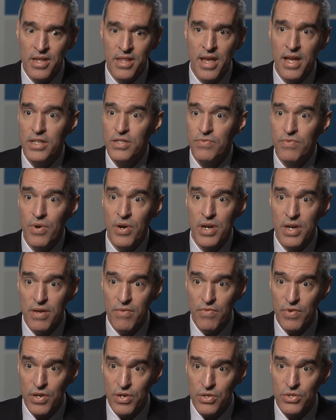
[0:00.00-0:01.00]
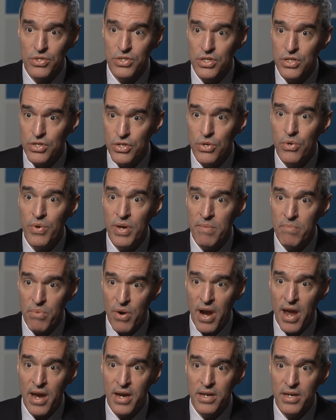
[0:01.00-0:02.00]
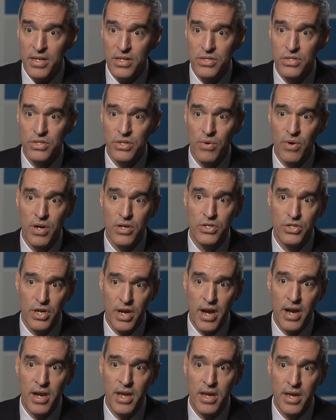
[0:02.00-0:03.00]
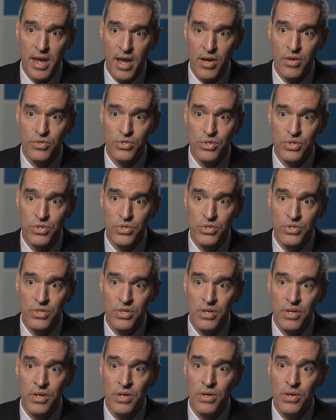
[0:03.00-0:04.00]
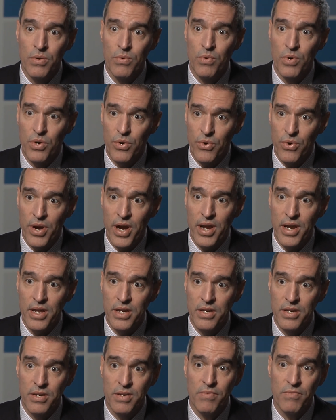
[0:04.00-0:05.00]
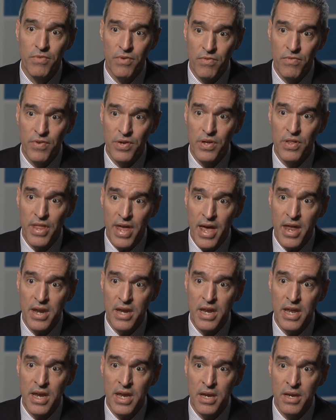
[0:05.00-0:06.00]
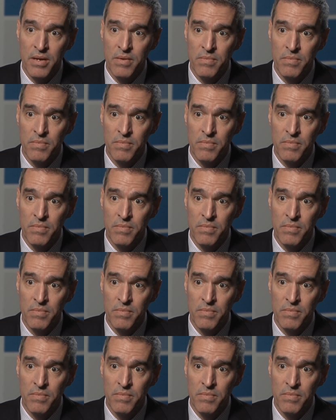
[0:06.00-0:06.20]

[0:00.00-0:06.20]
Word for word: That's very difficult to do in practice, so our China Councils were created to fulfill that need.